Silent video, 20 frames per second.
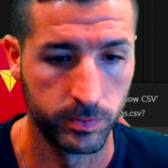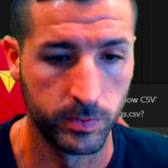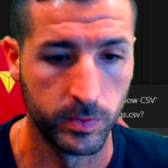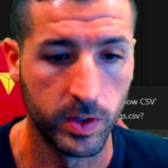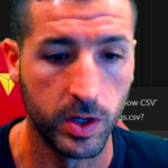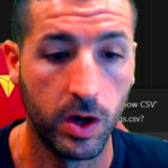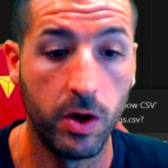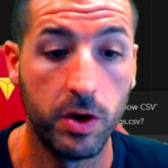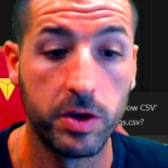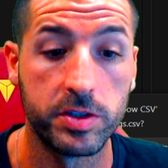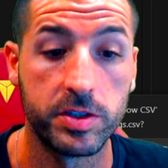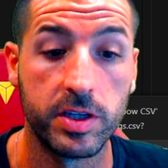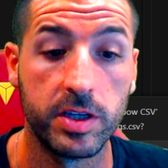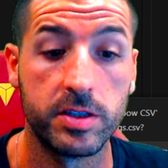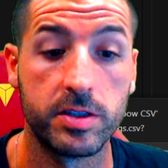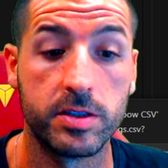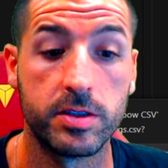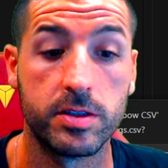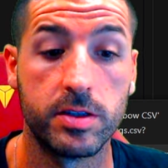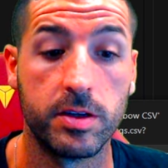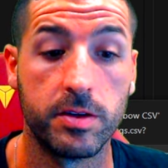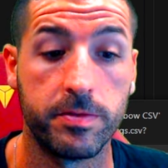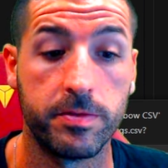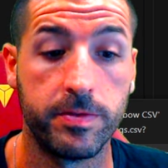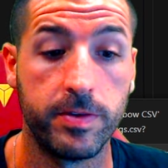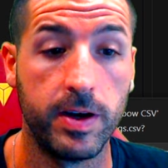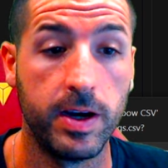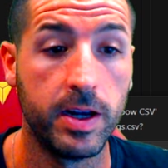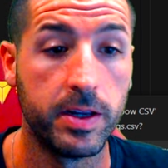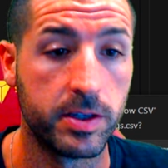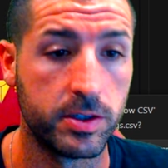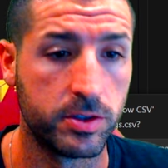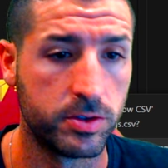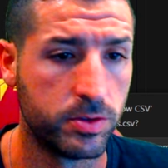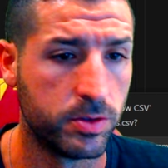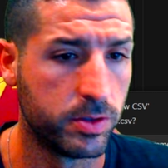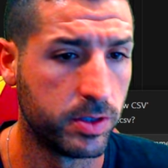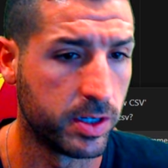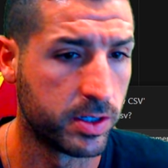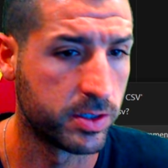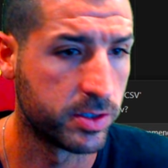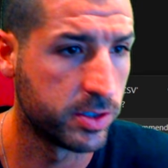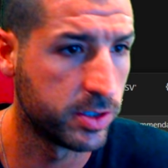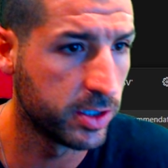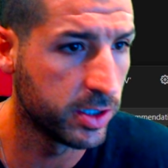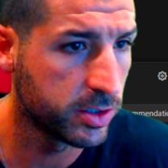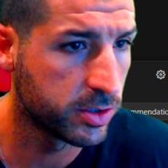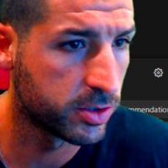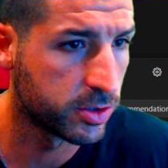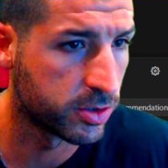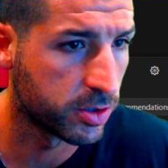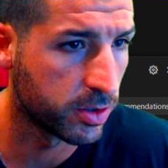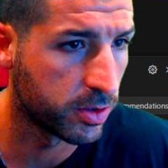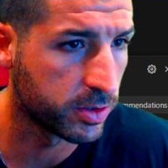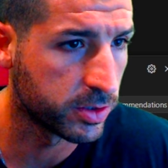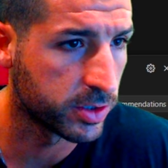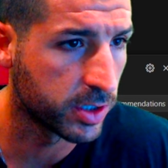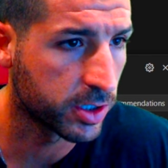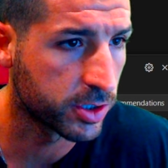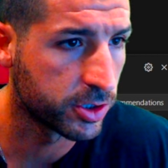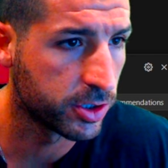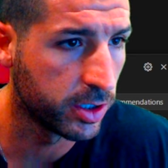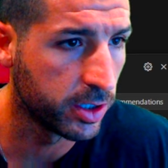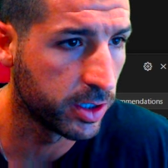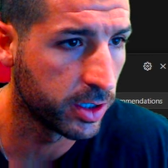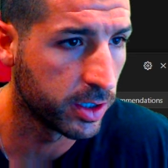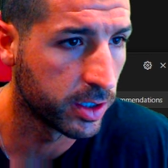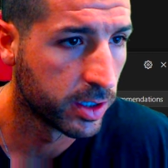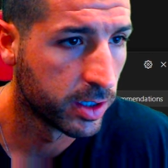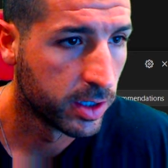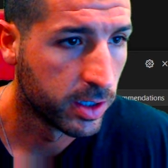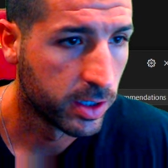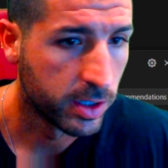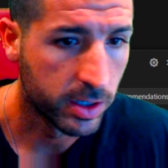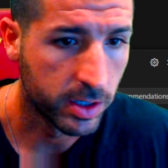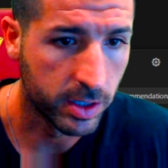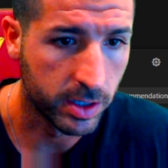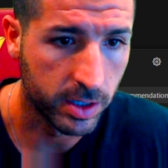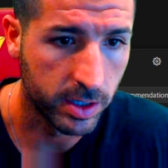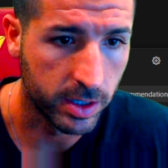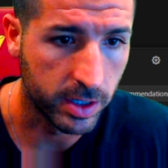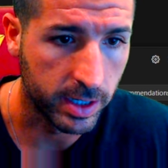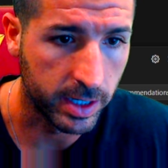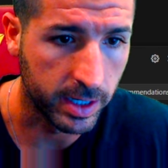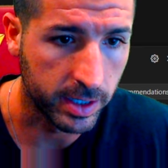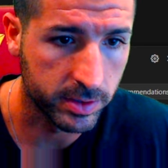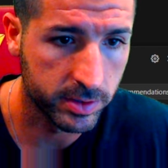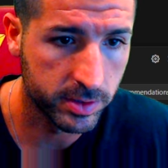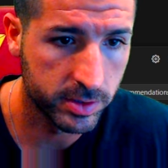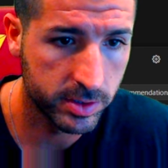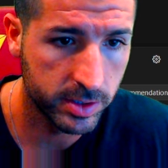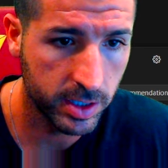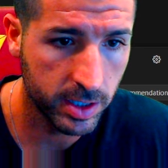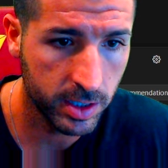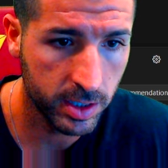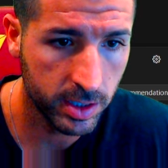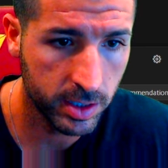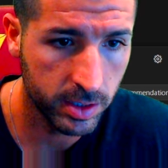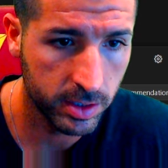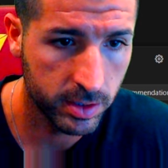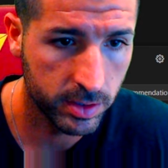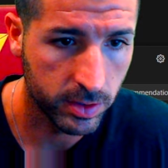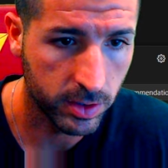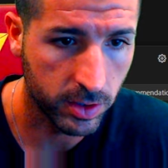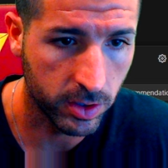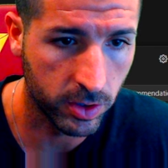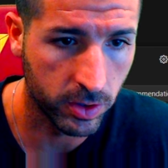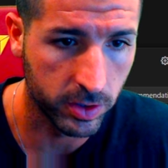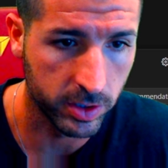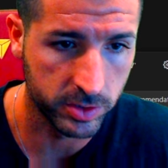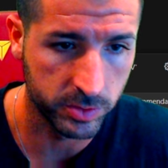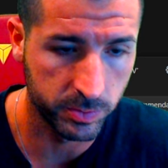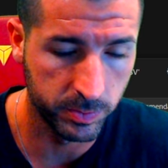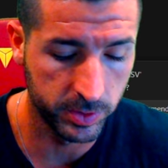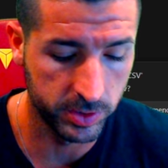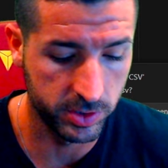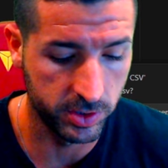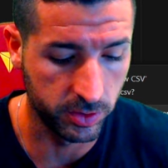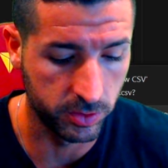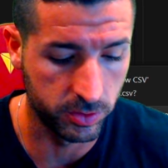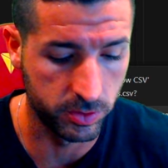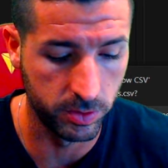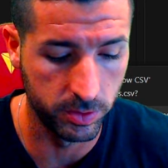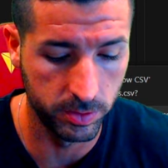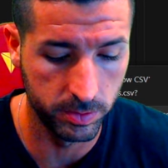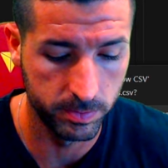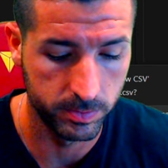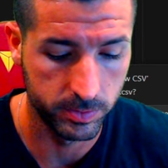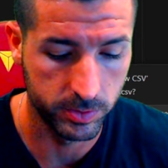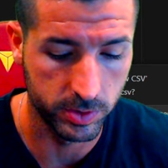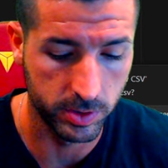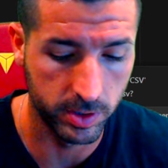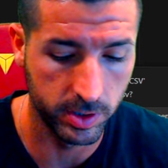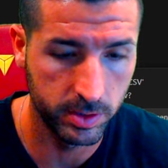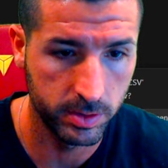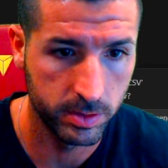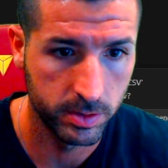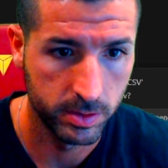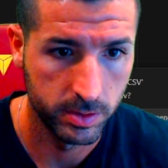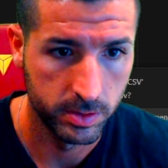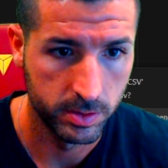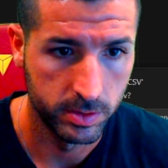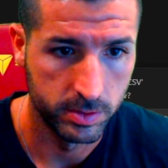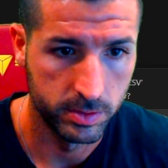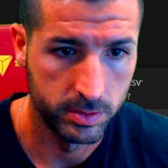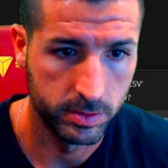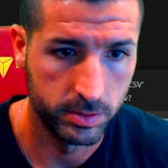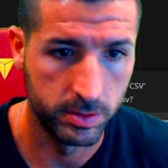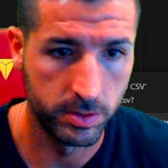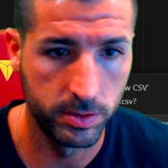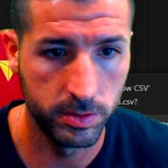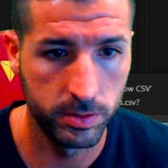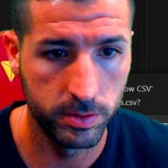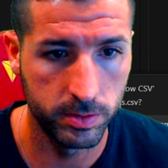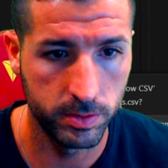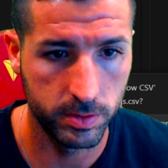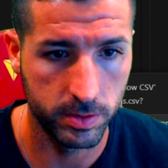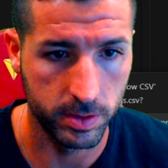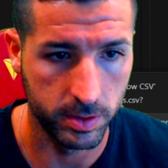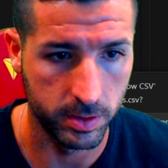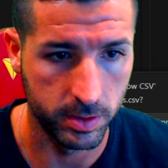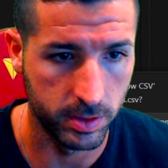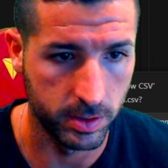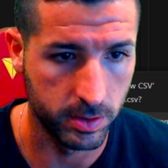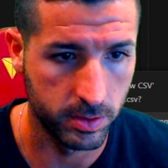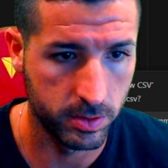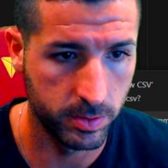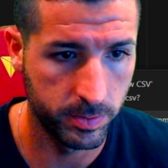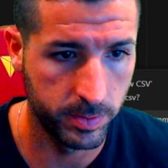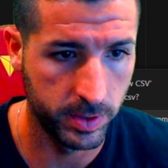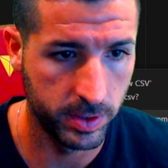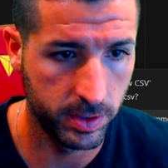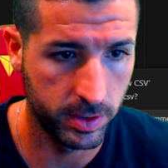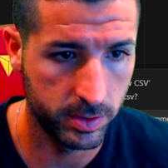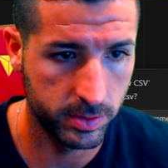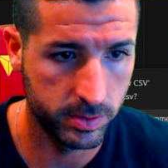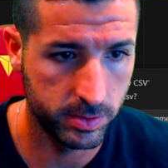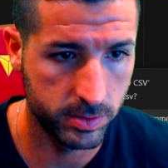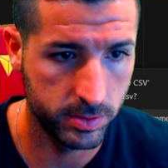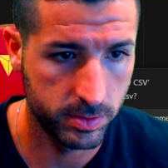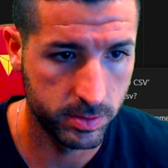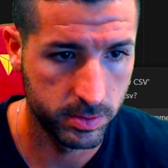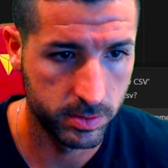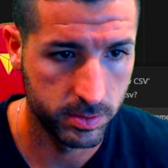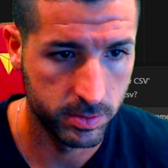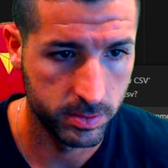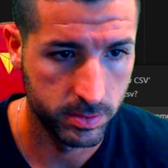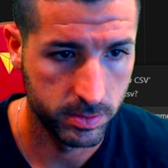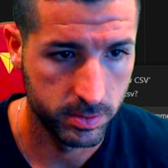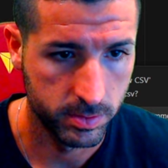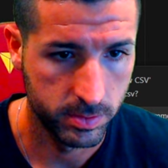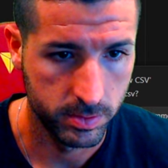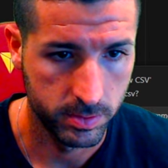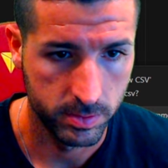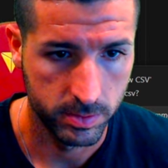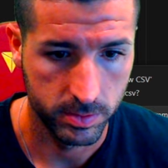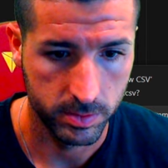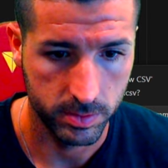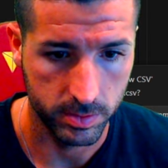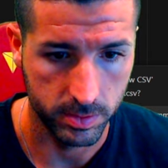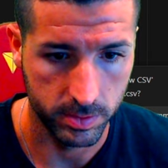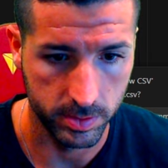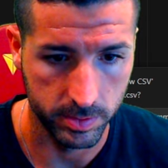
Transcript: Oh, it says the file does not exist, so it's actually Excel. Oh, it's missing 2. Sorry, 2, and then copy this and